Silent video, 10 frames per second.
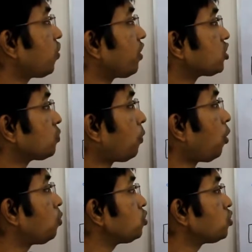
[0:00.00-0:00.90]
are
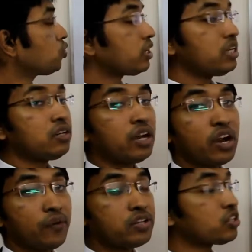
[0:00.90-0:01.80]
exposed to
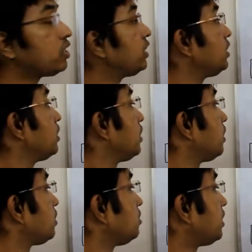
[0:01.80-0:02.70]
inherently
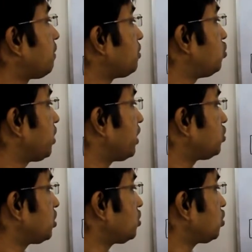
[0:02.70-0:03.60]
damaging
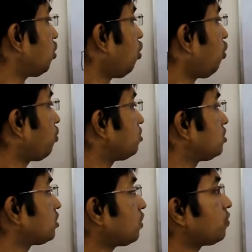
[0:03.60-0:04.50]
agent or
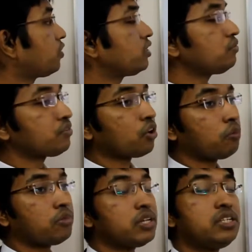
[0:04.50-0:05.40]
suffering
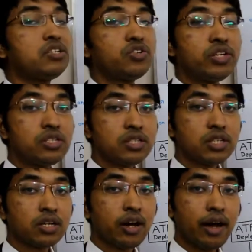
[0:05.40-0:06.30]
from
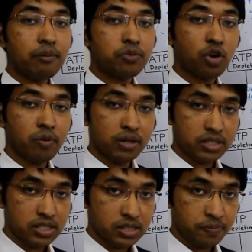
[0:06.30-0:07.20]
intrinsic
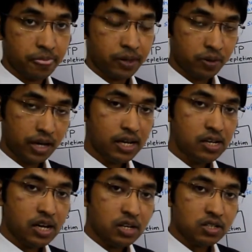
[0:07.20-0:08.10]
abnormality.
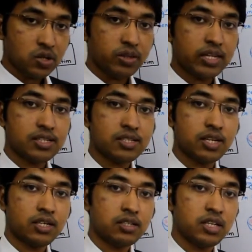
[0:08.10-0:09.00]
Okay, so that is
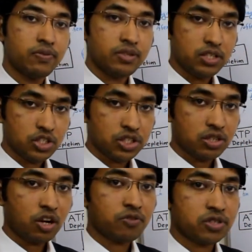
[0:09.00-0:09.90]
the
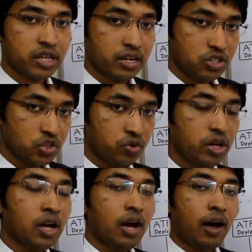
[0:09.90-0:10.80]
definition of cell
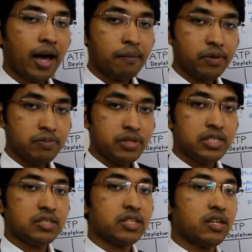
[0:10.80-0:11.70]
injury. I am
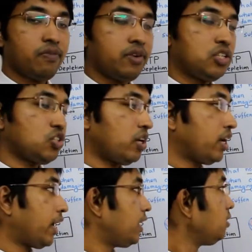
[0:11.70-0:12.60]
repeating the definition
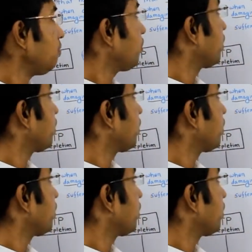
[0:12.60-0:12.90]
again.